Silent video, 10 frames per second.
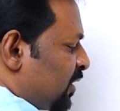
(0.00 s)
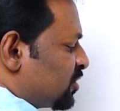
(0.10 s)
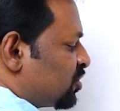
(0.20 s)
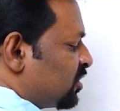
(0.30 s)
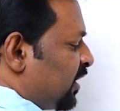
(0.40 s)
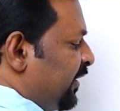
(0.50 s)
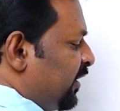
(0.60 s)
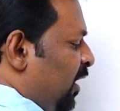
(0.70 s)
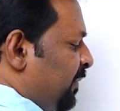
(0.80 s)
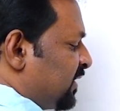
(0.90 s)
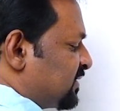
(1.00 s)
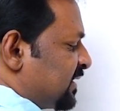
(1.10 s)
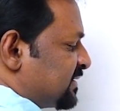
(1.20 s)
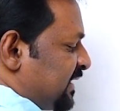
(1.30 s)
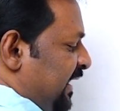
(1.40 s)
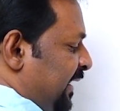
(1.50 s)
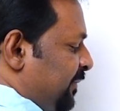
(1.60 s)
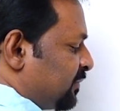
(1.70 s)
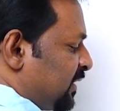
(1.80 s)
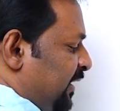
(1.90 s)
So the denominators are
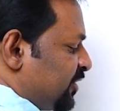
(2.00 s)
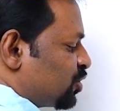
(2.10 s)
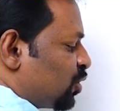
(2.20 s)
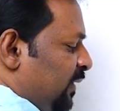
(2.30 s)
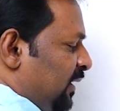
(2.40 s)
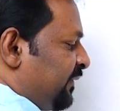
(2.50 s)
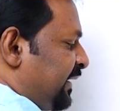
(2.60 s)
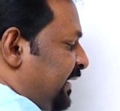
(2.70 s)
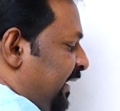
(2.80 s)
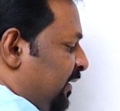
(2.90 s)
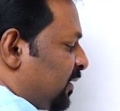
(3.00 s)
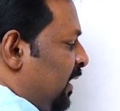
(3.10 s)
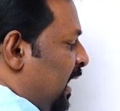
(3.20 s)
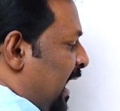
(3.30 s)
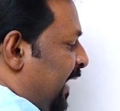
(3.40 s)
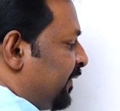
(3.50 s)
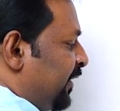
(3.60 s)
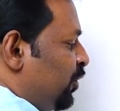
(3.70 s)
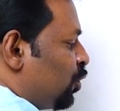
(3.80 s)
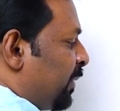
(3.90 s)
same, that is 12 we take, and the
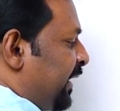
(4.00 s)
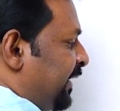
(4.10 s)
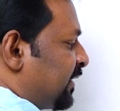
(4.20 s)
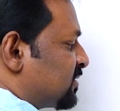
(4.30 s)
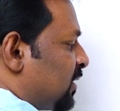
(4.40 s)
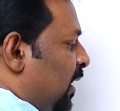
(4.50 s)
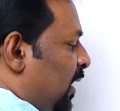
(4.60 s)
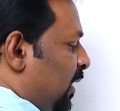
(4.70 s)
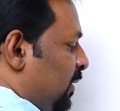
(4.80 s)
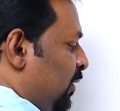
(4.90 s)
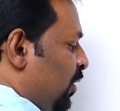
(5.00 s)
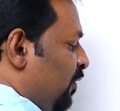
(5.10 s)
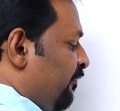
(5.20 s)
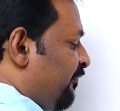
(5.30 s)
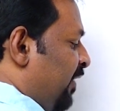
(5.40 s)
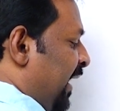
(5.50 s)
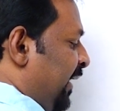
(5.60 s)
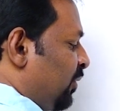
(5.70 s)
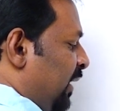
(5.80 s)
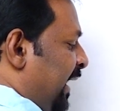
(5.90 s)
numerators are
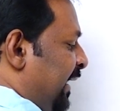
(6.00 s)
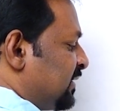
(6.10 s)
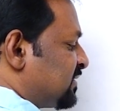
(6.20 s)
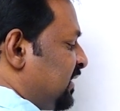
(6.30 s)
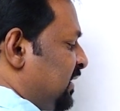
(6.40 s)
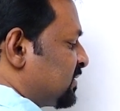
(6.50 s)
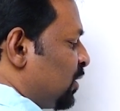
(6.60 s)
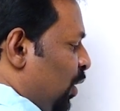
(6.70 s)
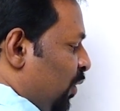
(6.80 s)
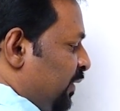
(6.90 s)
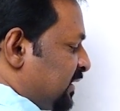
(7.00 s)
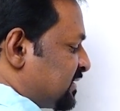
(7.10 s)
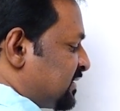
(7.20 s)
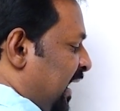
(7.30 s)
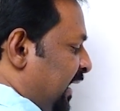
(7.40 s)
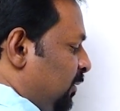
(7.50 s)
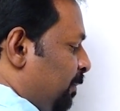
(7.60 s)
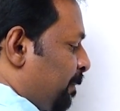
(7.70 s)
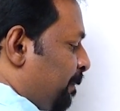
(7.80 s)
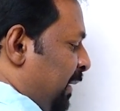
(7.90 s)
5 and 6 with a
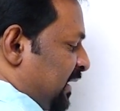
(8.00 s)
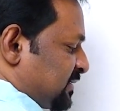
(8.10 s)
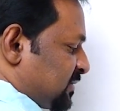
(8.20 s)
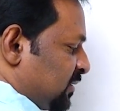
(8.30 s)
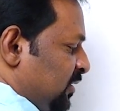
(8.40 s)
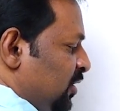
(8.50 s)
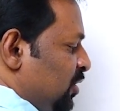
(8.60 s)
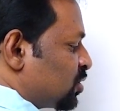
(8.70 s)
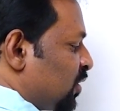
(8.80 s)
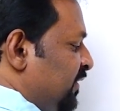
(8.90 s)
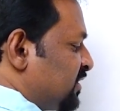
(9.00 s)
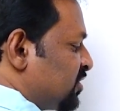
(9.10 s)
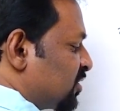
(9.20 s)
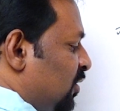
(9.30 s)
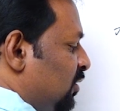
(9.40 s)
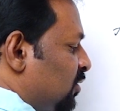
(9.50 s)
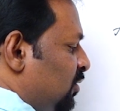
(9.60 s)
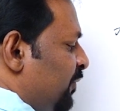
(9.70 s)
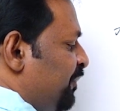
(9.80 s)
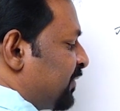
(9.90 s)
sign plus. So which is equal
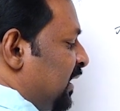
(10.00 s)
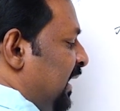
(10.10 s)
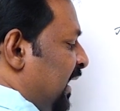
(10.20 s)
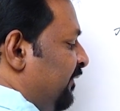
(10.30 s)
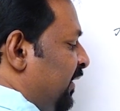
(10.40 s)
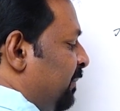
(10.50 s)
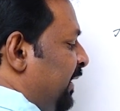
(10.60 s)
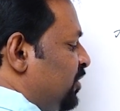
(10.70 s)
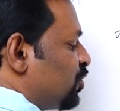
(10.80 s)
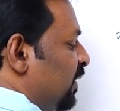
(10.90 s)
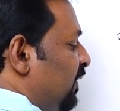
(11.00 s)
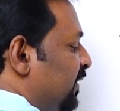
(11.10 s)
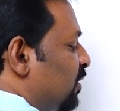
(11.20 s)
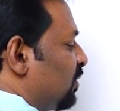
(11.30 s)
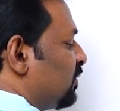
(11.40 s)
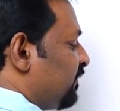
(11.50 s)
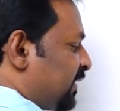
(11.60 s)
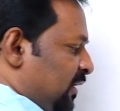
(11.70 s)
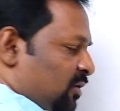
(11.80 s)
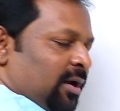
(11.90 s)
to 11 by 12
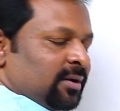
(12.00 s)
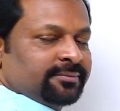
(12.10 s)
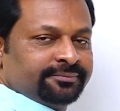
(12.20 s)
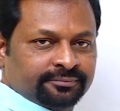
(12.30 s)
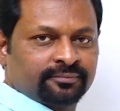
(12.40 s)
we can call.